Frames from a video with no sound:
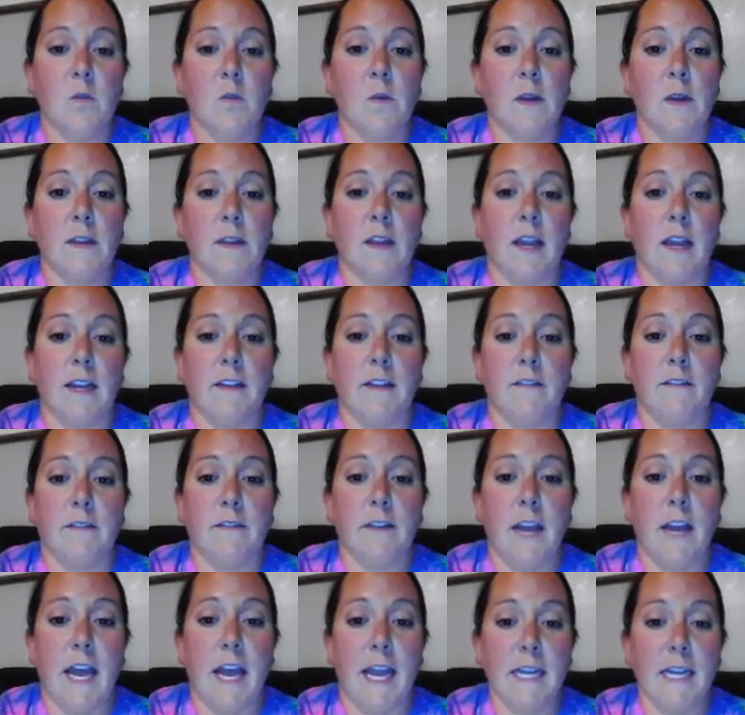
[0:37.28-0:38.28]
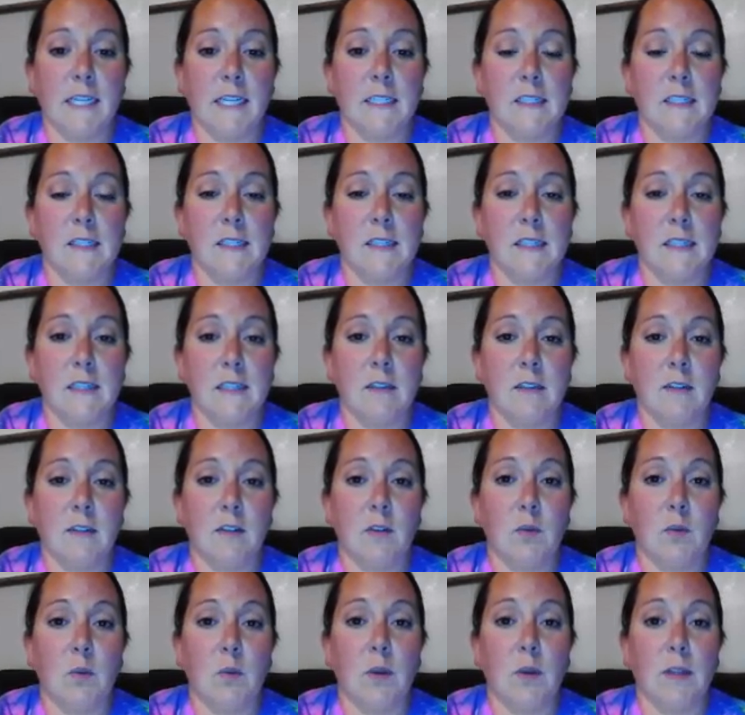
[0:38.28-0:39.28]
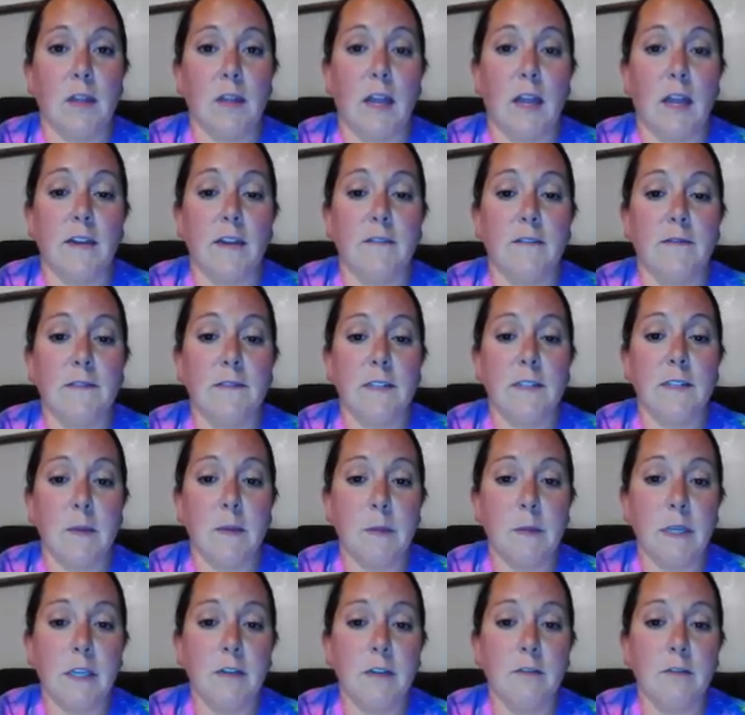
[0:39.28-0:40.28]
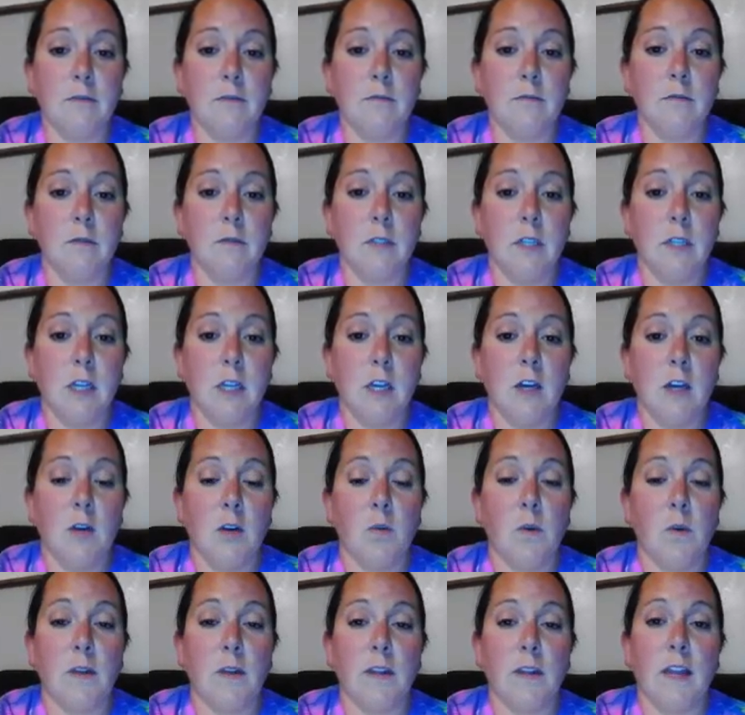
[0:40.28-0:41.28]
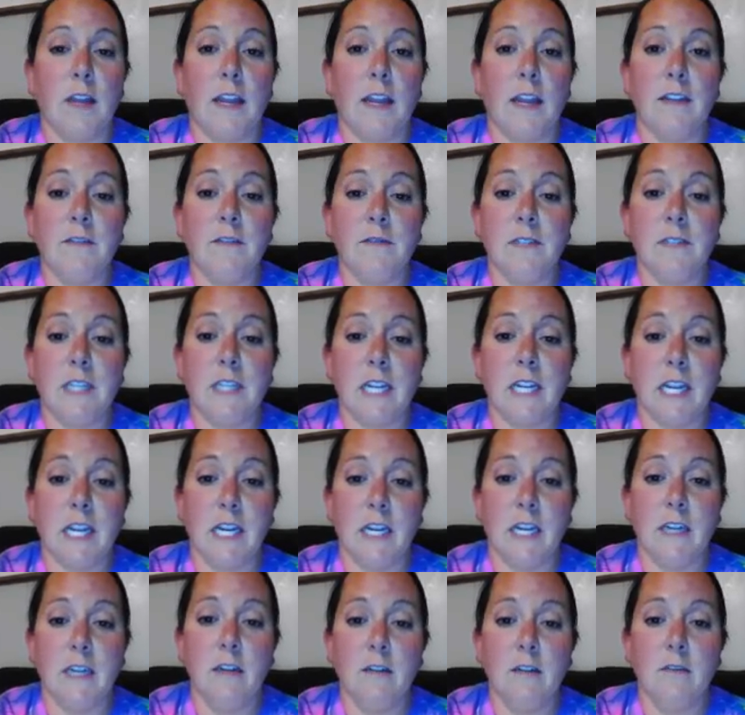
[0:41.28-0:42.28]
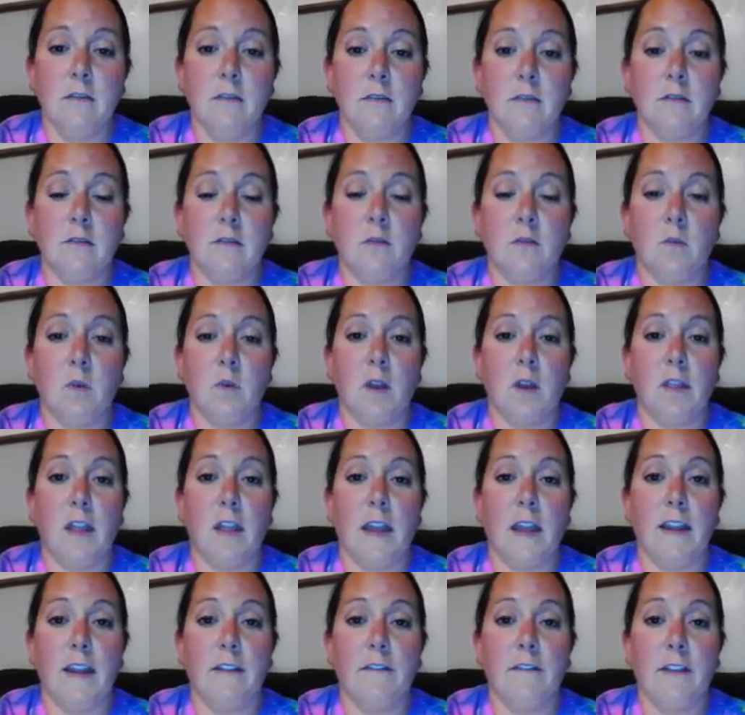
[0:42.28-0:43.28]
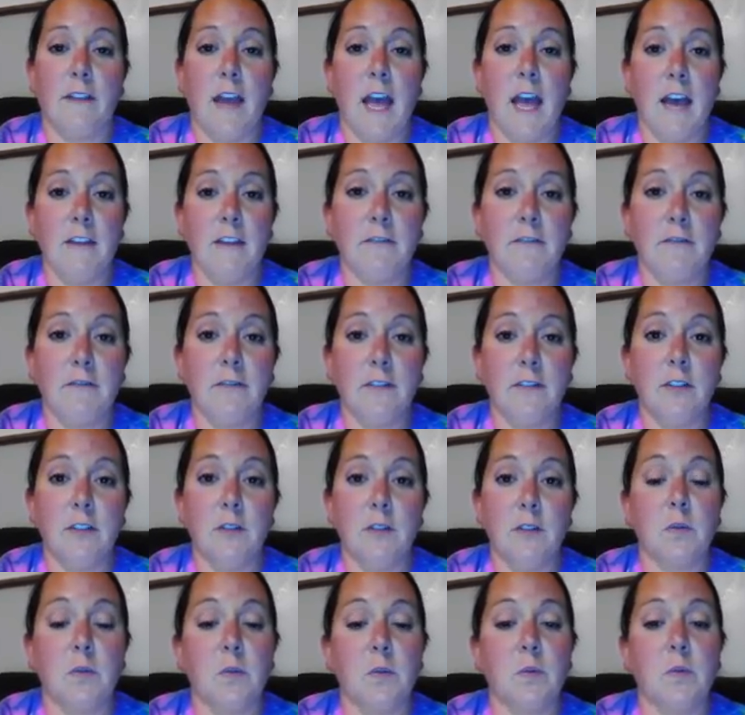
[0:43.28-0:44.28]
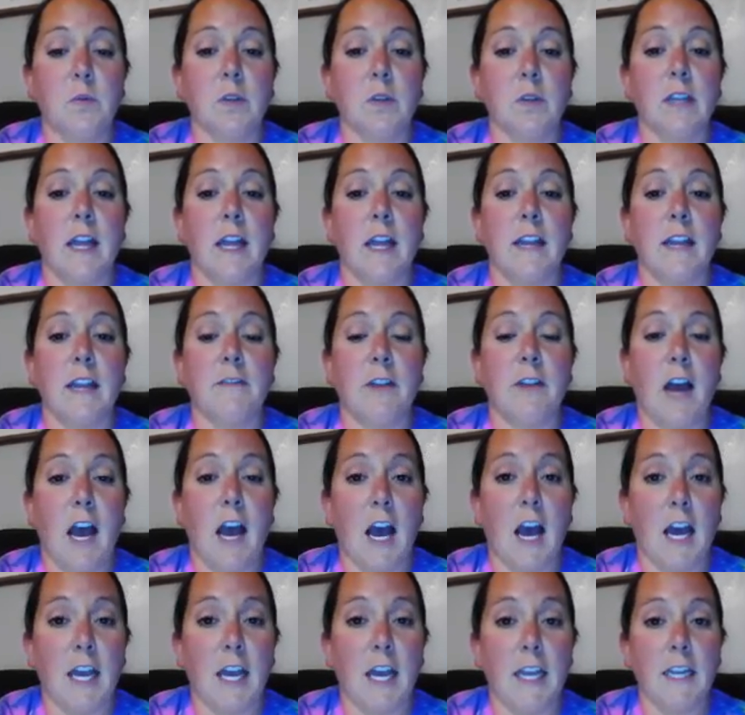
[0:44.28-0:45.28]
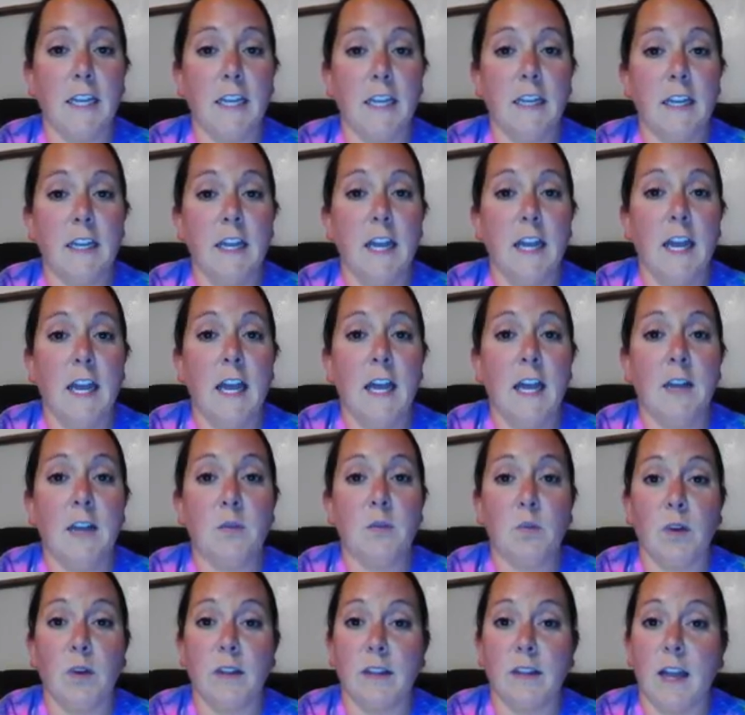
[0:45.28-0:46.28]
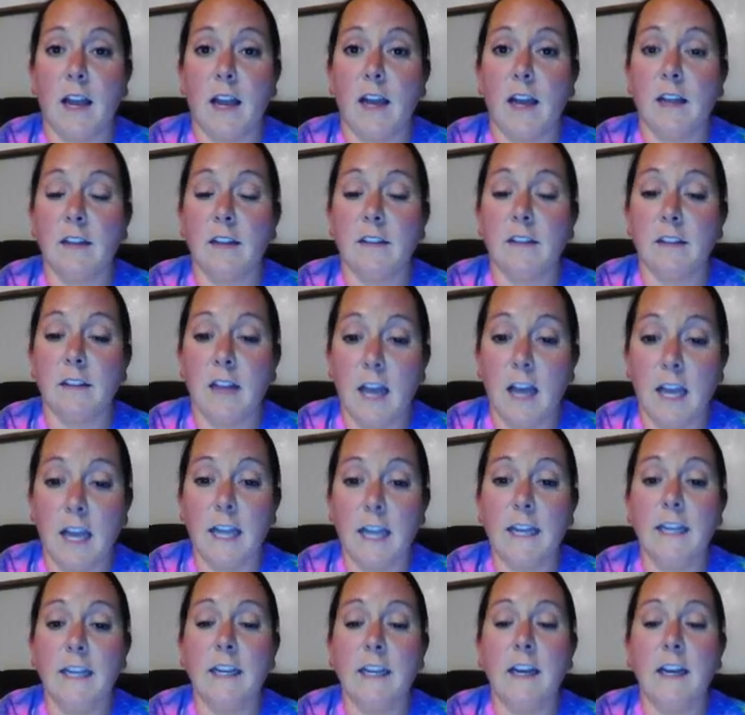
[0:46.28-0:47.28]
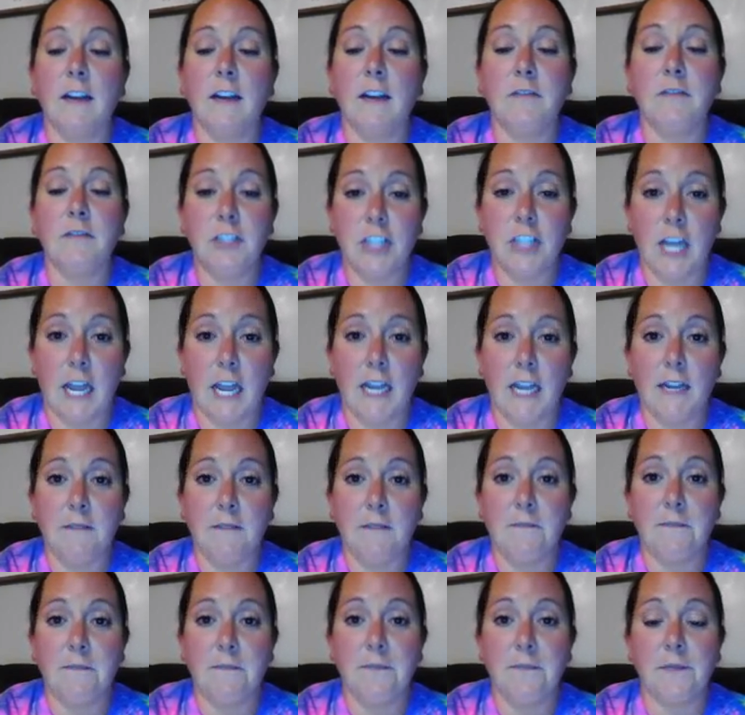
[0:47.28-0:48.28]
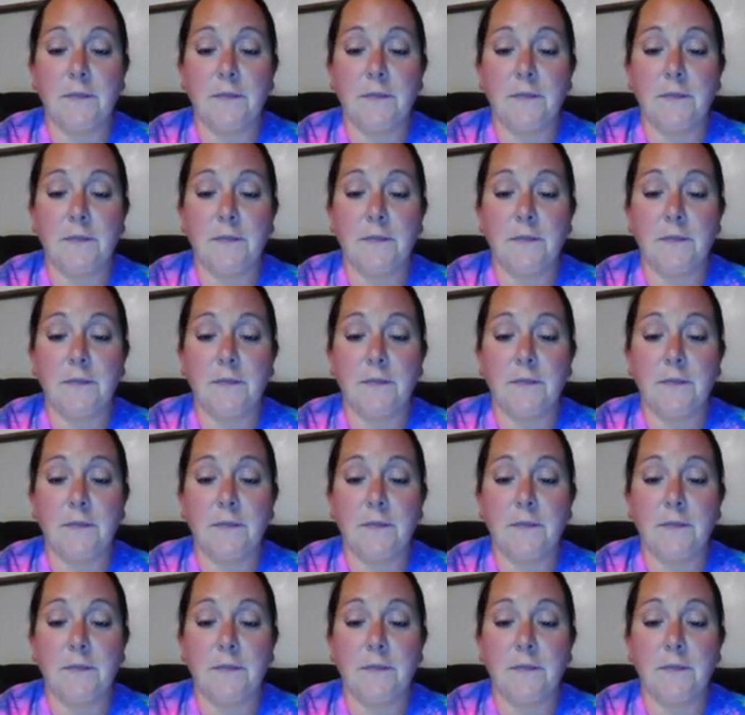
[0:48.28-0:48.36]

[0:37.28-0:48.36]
one line of X, one line of W, one line of T, one line of F, one line of I, and one line of J.